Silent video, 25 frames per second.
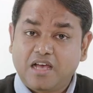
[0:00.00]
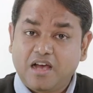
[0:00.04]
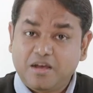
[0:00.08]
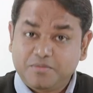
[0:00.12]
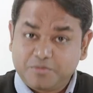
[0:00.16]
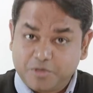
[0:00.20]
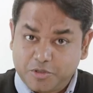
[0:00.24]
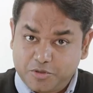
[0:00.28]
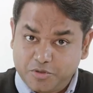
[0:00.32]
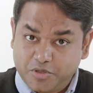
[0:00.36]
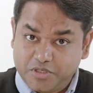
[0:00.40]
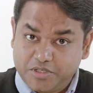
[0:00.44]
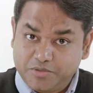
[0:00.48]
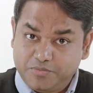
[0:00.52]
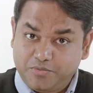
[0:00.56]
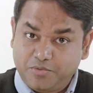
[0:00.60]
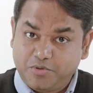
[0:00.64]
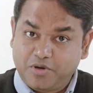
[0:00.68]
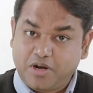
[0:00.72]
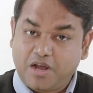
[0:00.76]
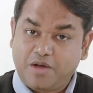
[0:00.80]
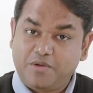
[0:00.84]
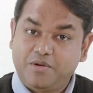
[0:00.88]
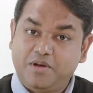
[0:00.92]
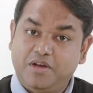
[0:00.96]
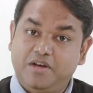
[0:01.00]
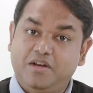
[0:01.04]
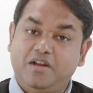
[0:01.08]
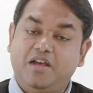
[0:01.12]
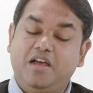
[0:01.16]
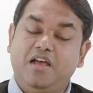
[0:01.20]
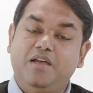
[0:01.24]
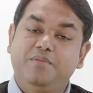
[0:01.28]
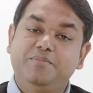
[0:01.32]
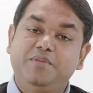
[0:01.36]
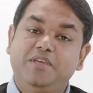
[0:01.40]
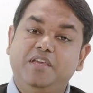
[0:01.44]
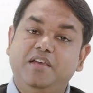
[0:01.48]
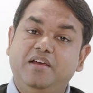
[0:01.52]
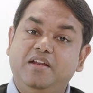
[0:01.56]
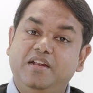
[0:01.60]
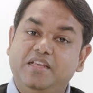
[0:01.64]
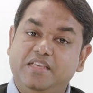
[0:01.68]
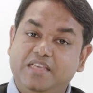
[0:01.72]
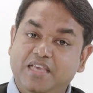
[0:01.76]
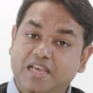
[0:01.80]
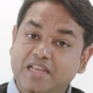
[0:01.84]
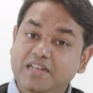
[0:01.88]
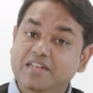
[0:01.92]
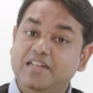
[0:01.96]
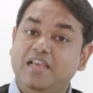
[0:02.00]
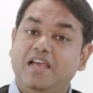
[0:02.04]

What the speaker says: After 24 hours, I'm here again,